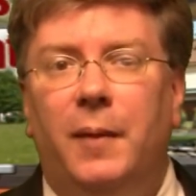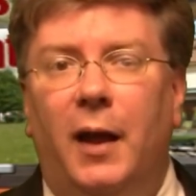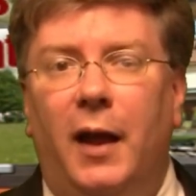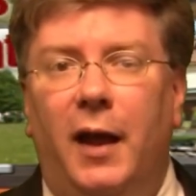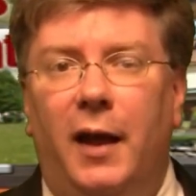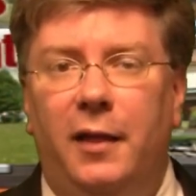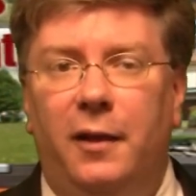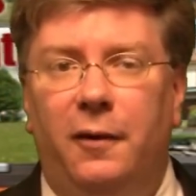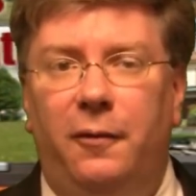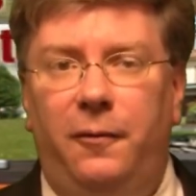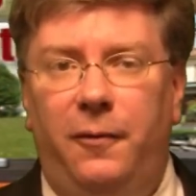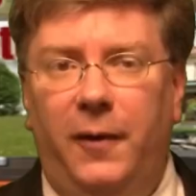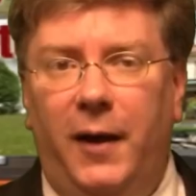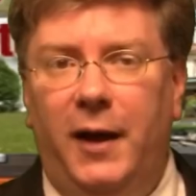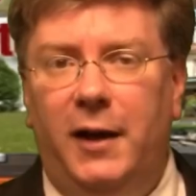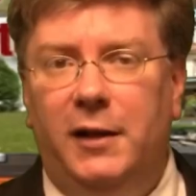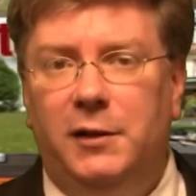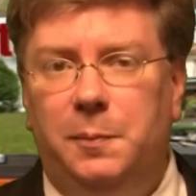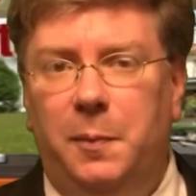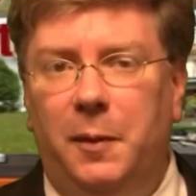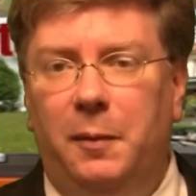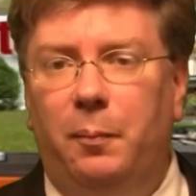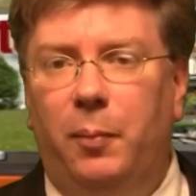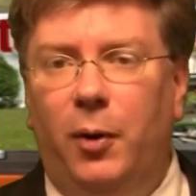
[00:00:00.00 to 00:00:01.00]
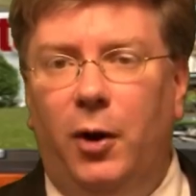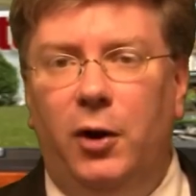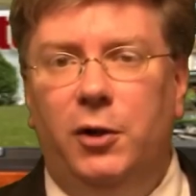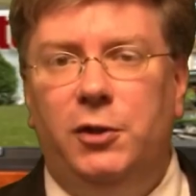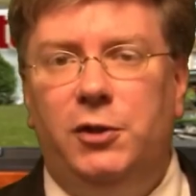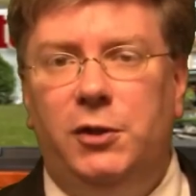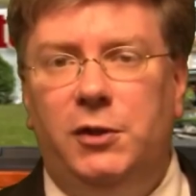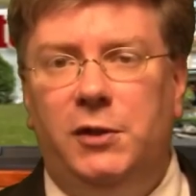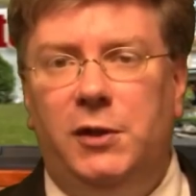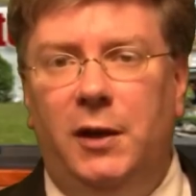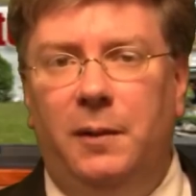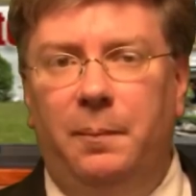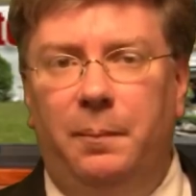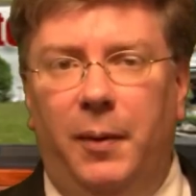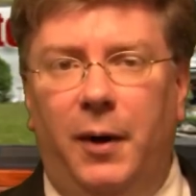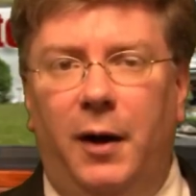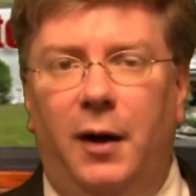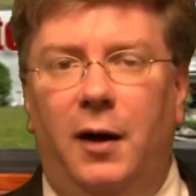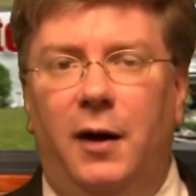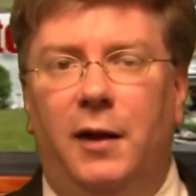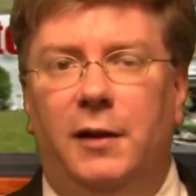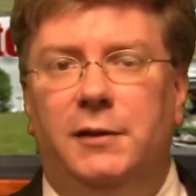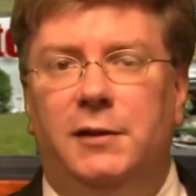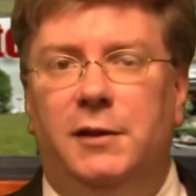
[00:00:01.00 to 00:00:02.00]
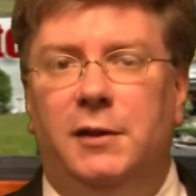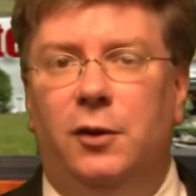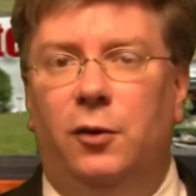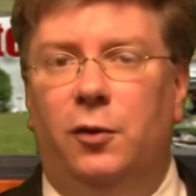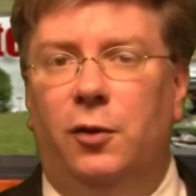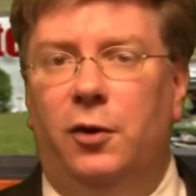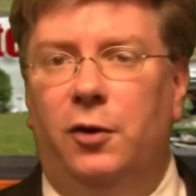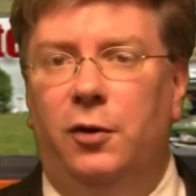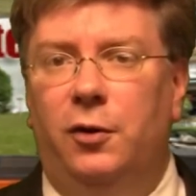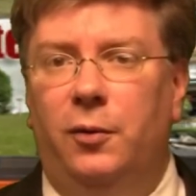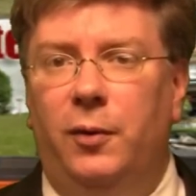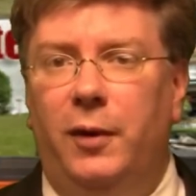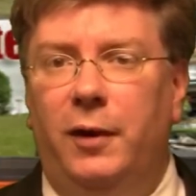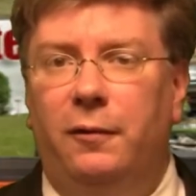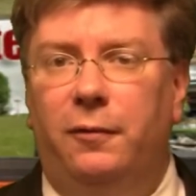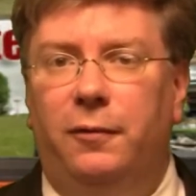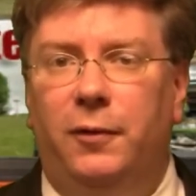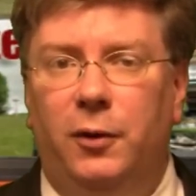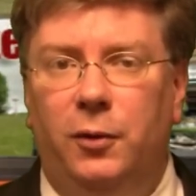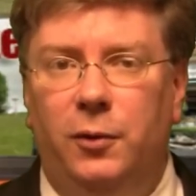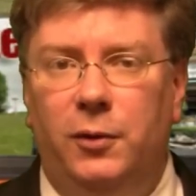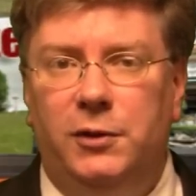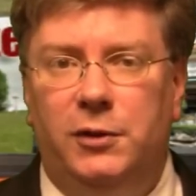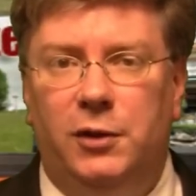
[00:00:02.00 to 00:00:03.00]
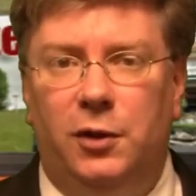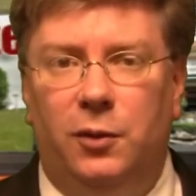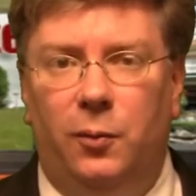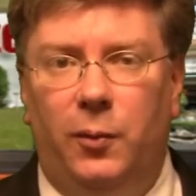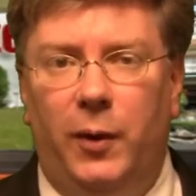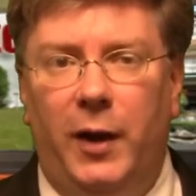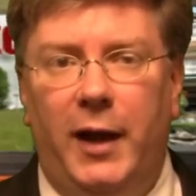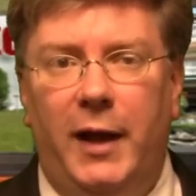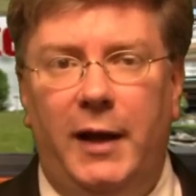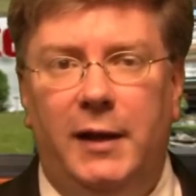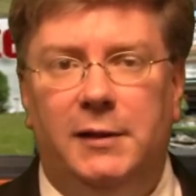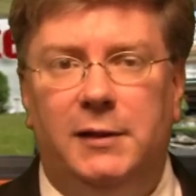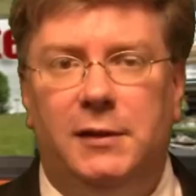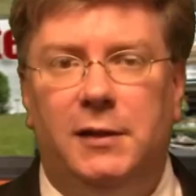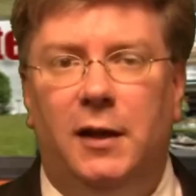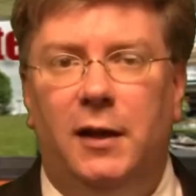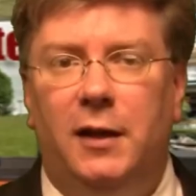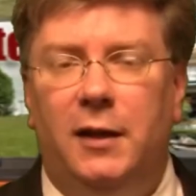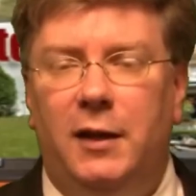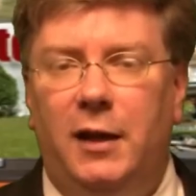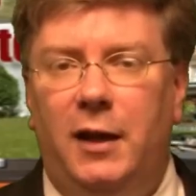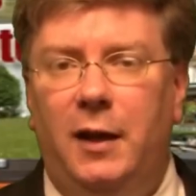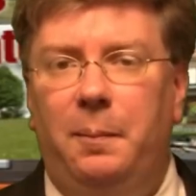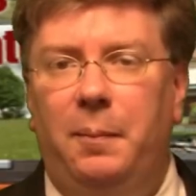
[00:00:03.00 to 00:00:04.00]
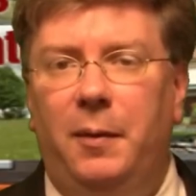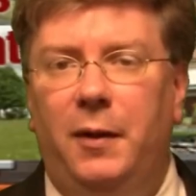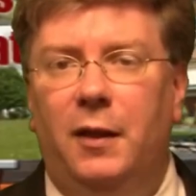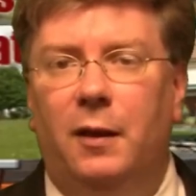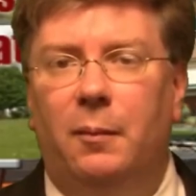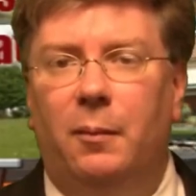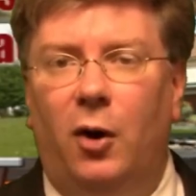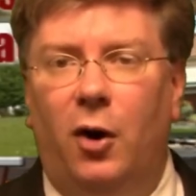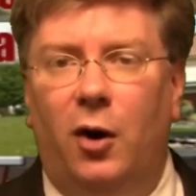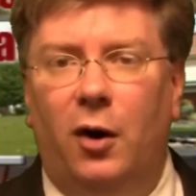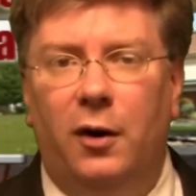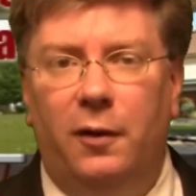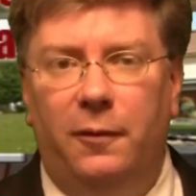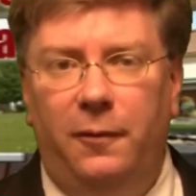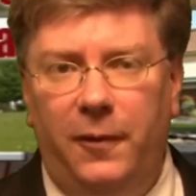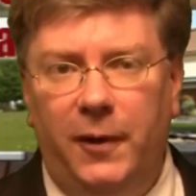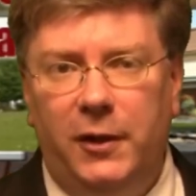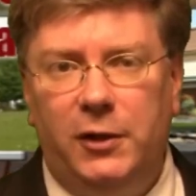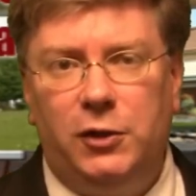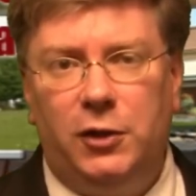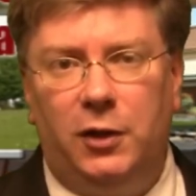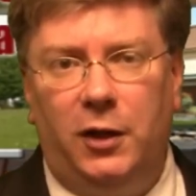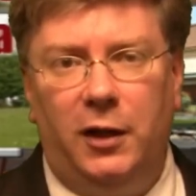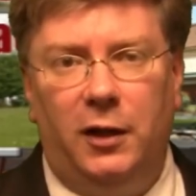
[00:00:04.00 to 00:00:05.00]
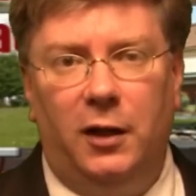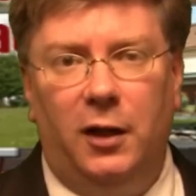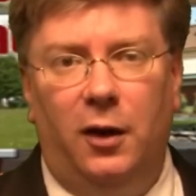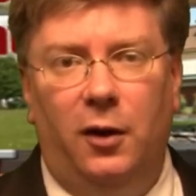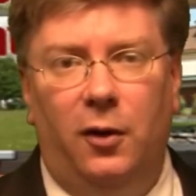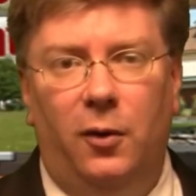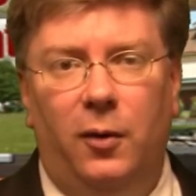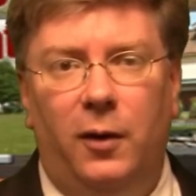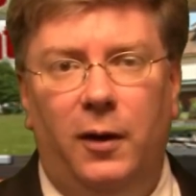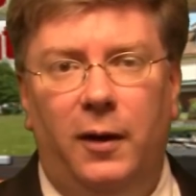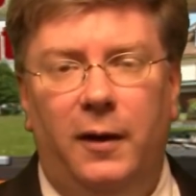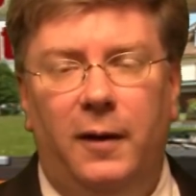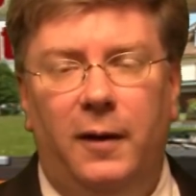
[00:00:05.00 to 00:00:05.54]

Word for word: and the Fed has been purchasing bonds in order to influence the rates, keeping them artificially low.